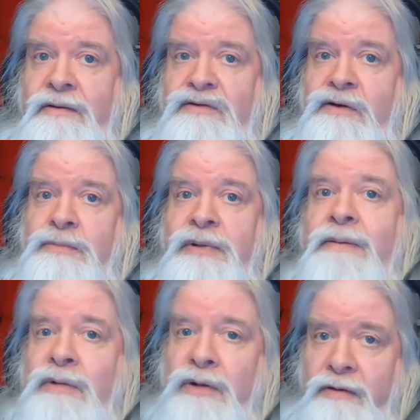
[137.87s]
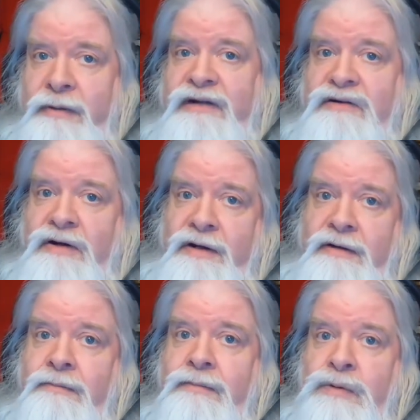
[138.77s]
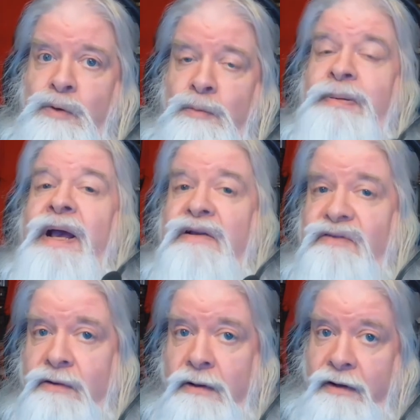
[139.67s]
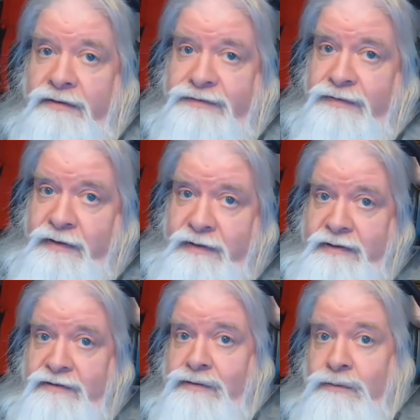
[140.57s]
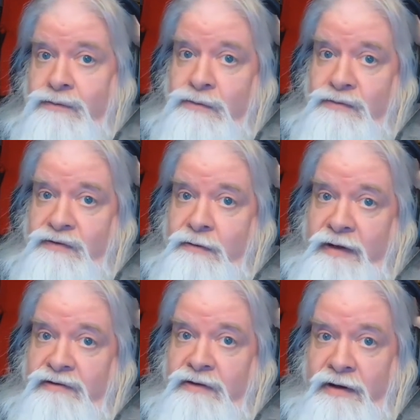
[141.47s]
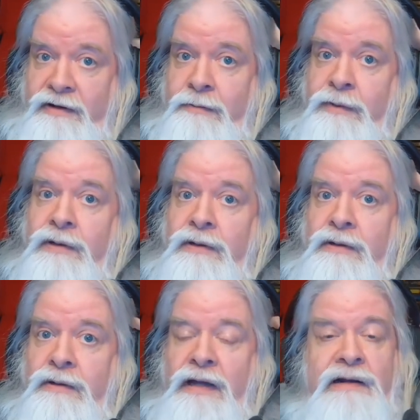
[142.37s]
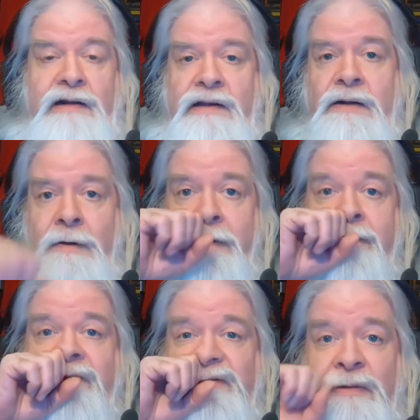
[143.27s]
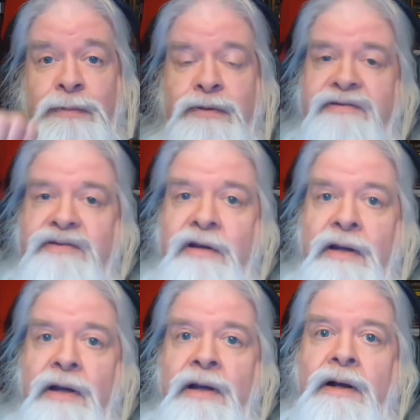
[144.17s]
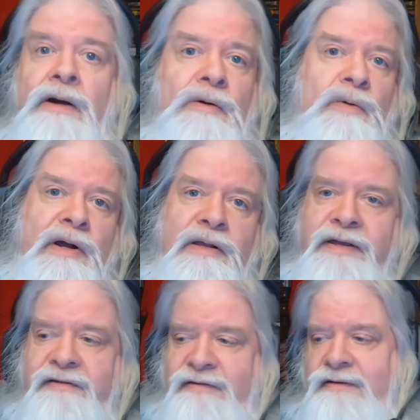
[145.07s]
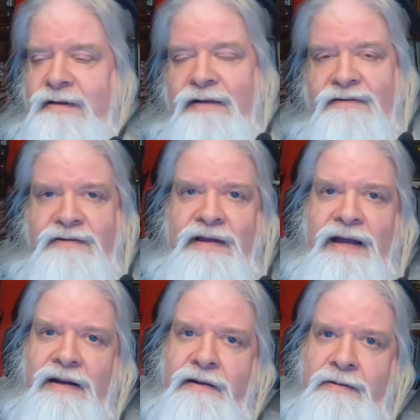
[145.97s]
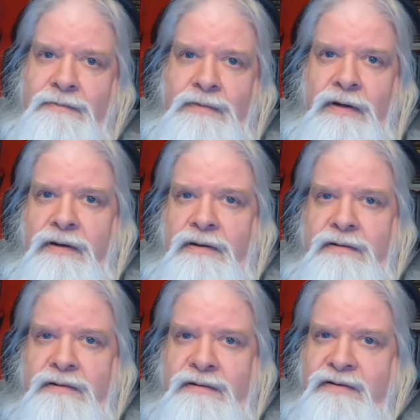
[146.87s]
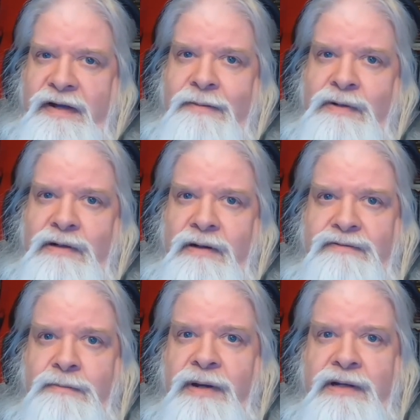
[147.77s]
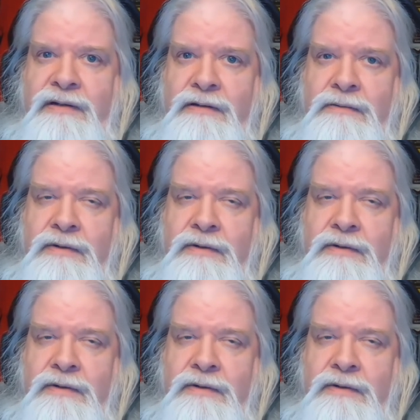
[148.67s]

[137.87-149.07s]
she could blame it on a magic item or pass it off as her using a magic item. And, you know, that's as simple as saying, oh, well, that's that item gone. Damn it. I'll have to buy another